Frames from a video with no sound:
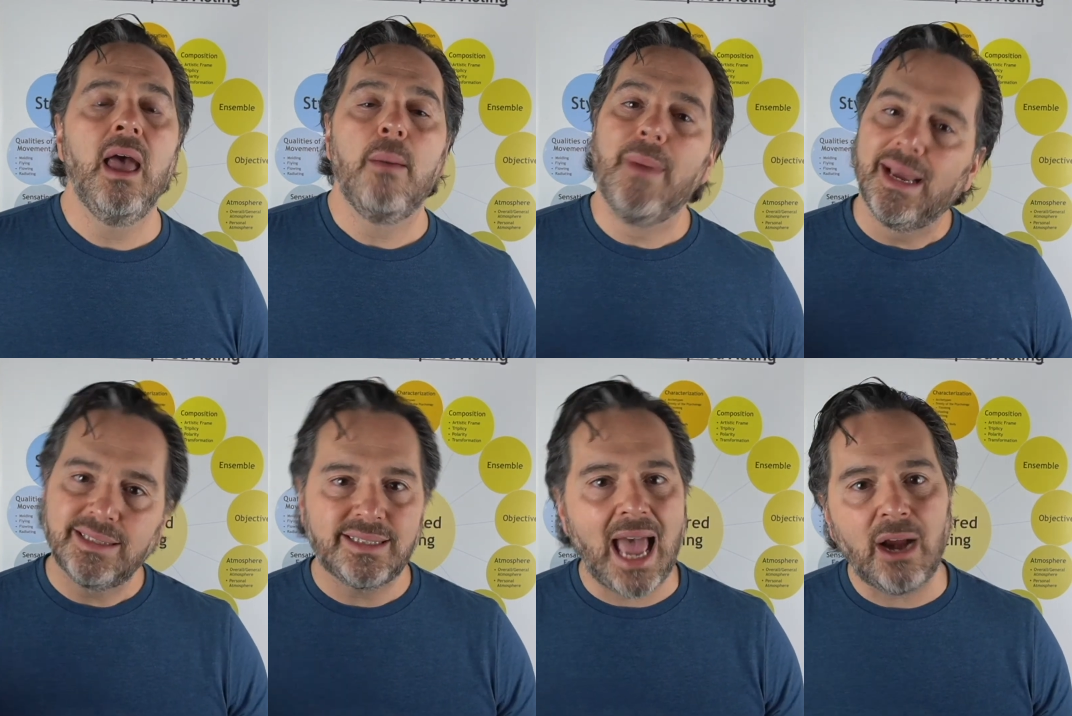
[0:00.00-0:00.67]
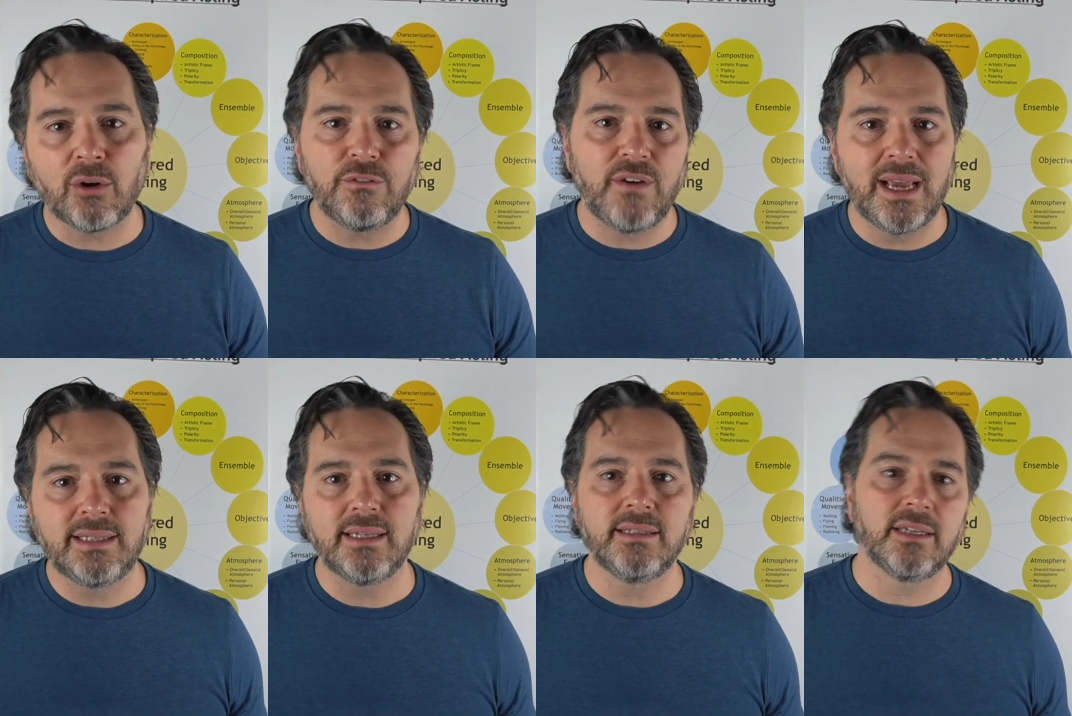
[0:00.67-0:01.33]
make
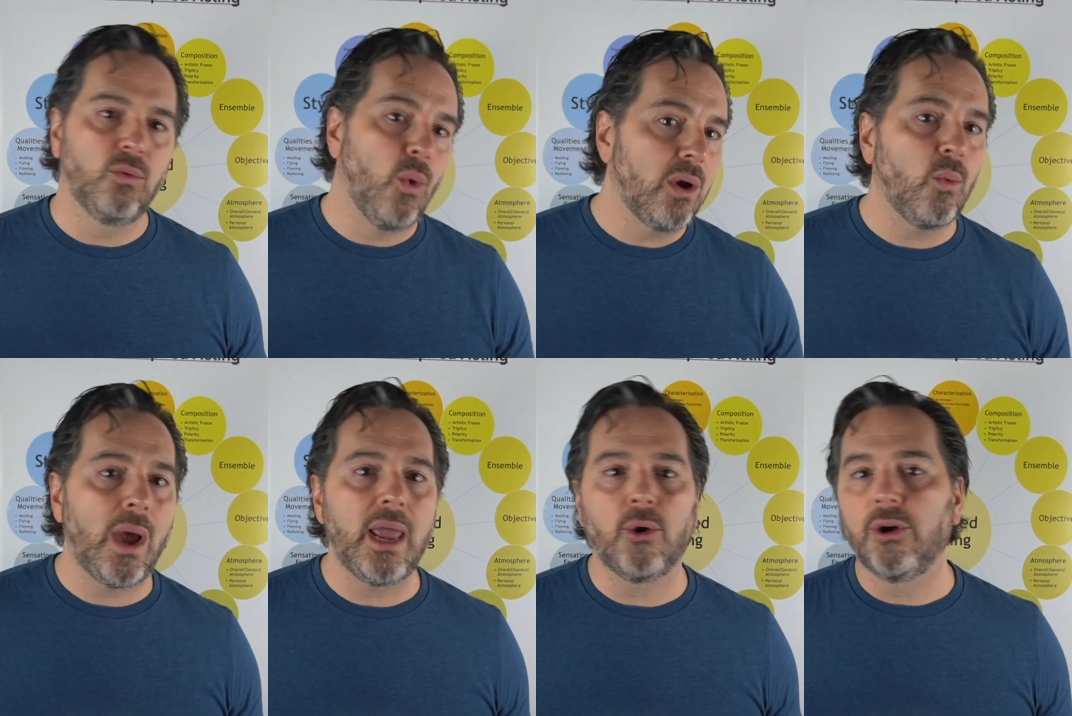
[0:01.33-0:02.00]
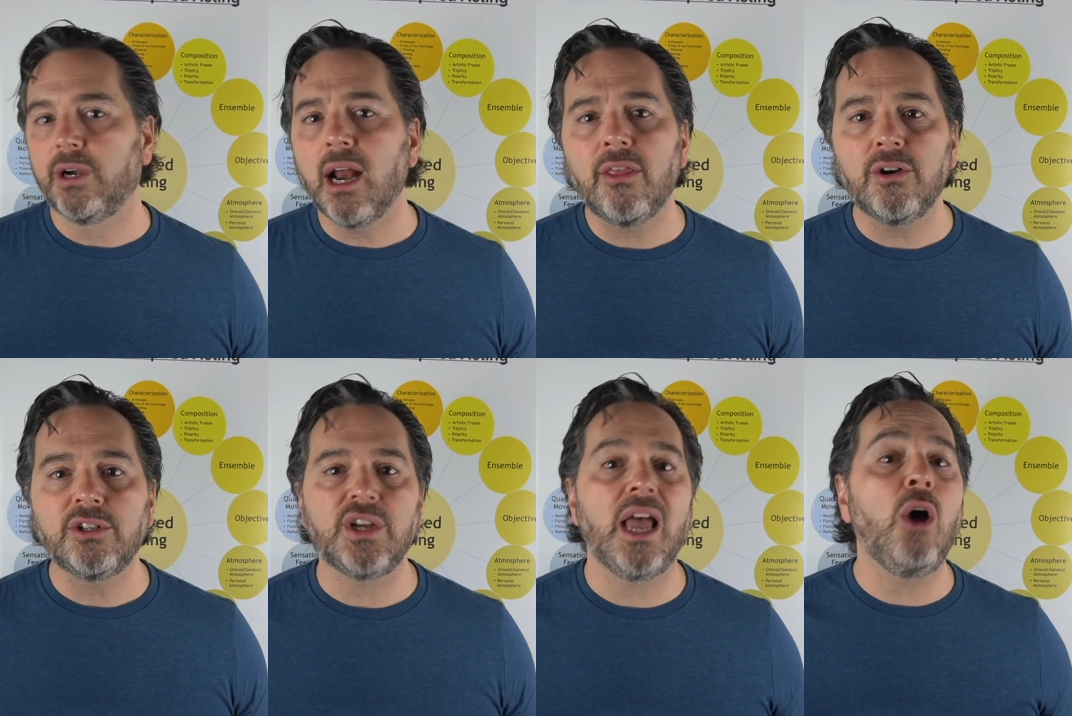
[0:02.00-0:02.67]
sacrifices in one way or another
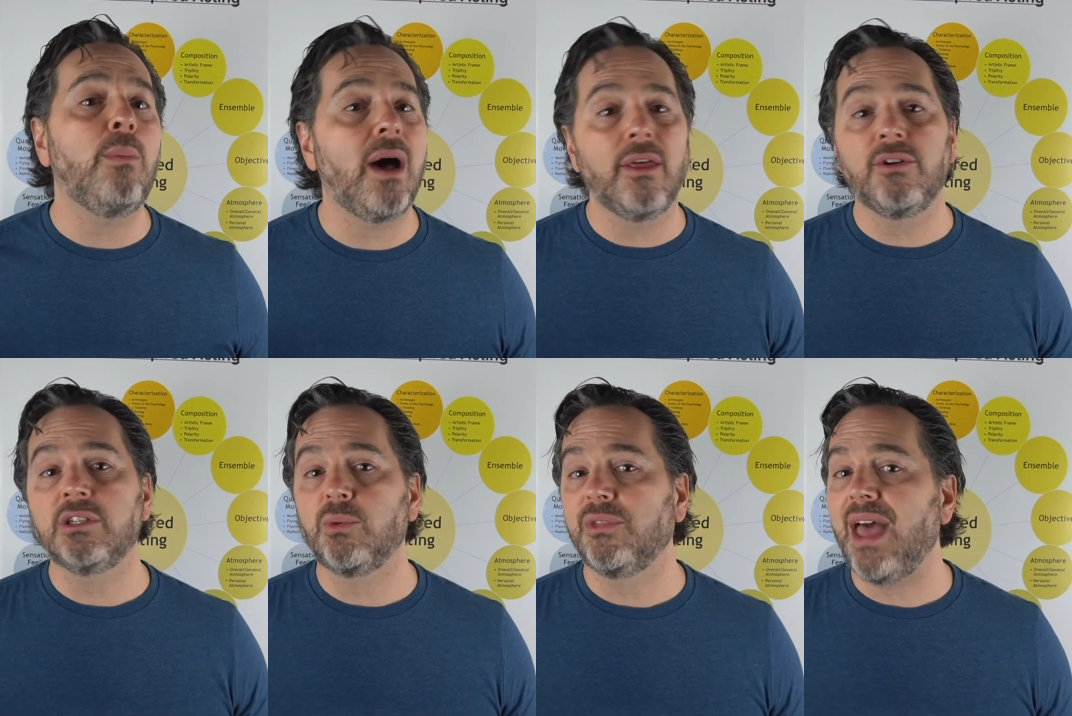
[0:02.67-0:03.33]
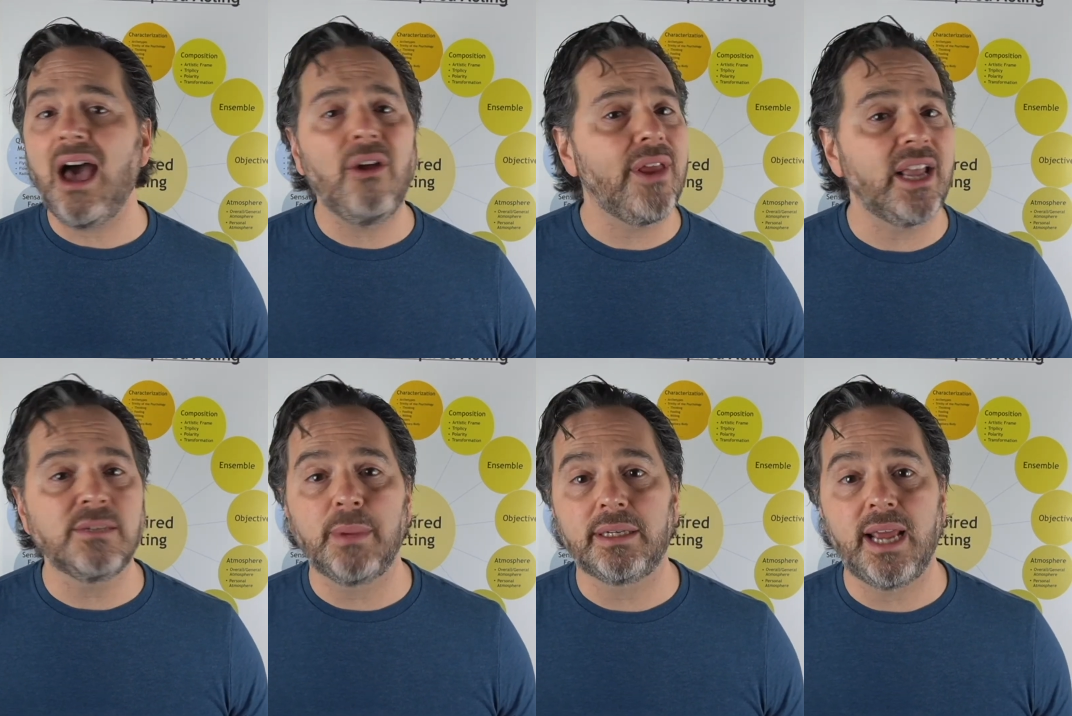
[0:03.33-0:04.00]
to help others without
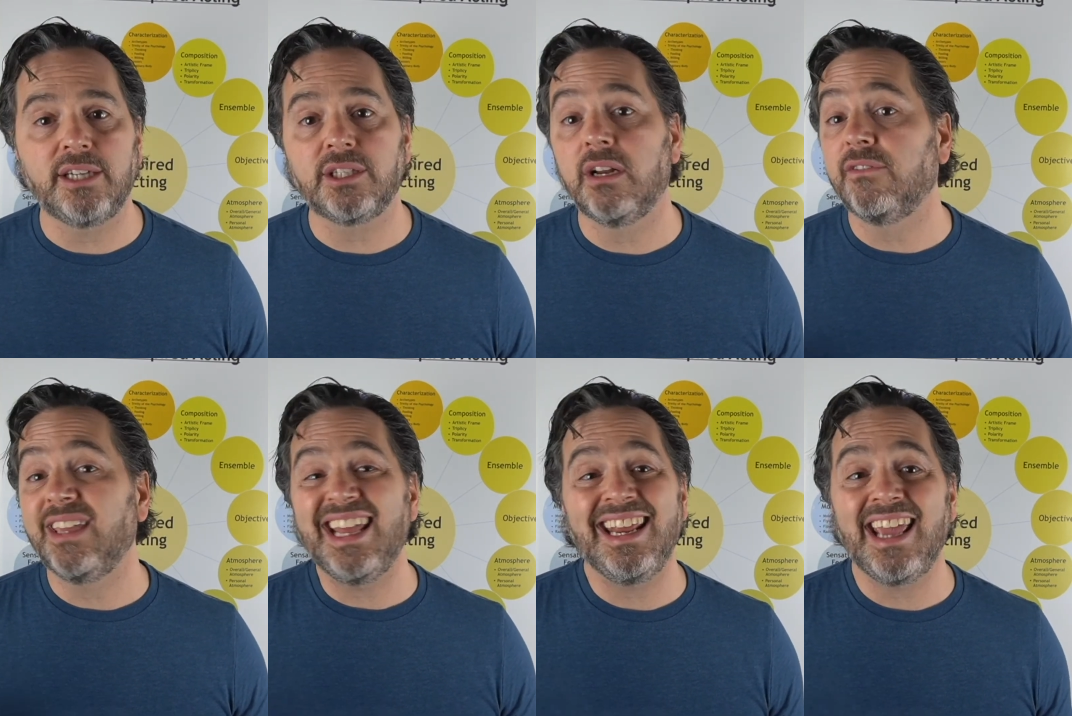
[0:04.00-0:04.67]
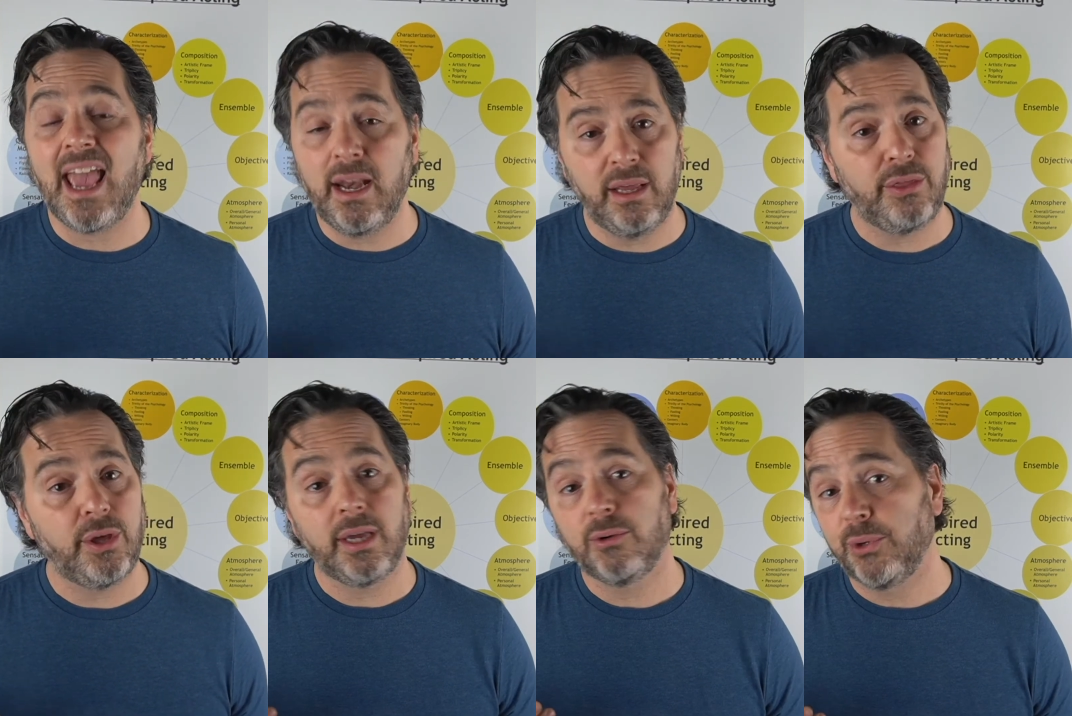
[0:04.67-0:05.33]
expectation of getting
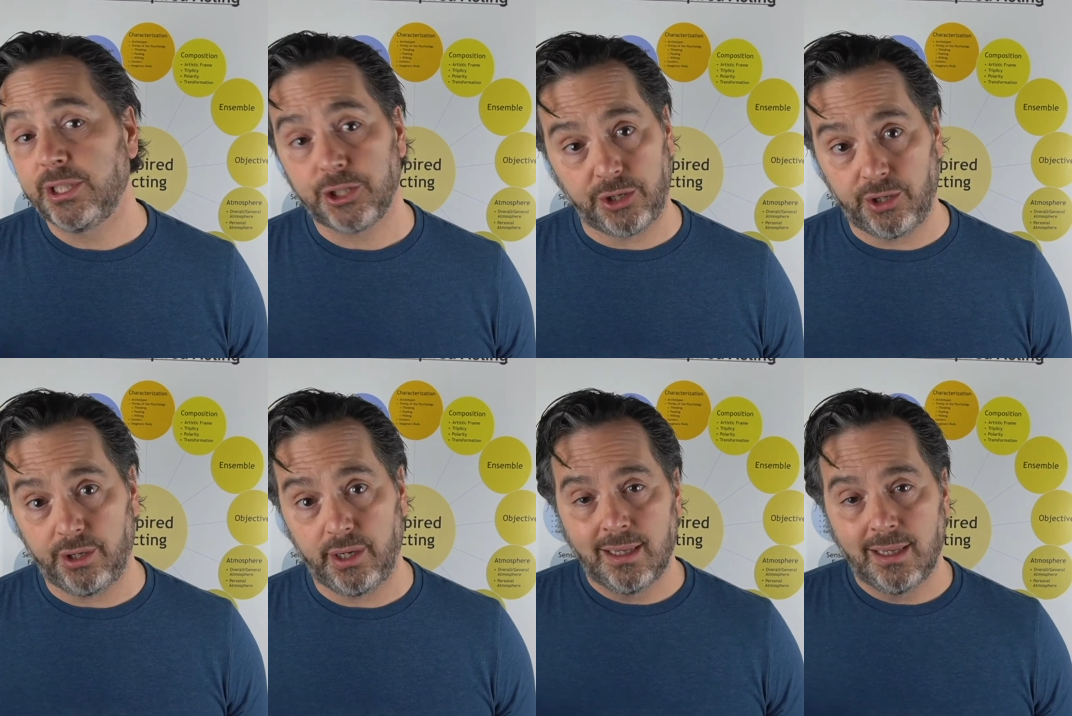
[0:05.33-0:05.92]
anything in return.